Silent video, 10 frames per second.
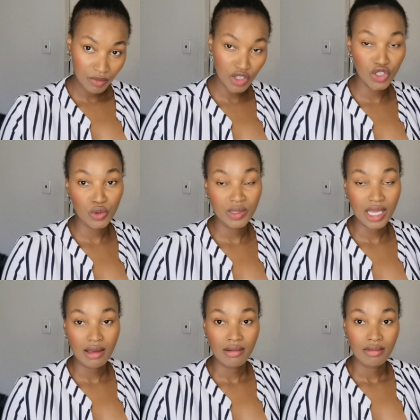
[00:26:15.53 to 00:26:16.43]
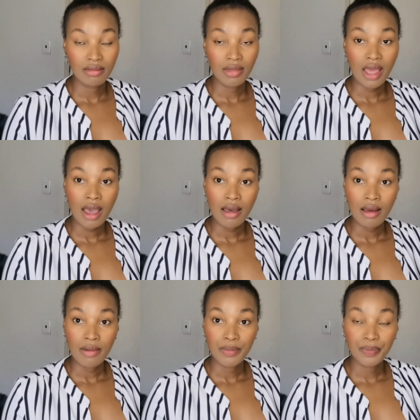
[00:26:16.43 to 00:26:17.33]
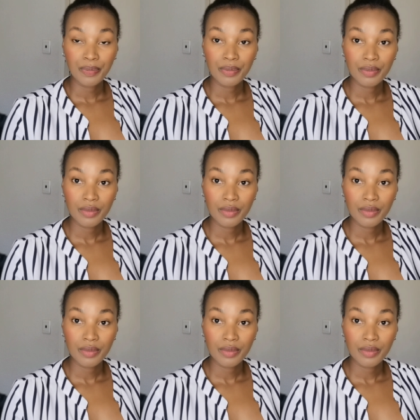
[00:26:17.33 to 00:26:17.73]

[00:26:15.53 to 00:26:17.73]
using them um,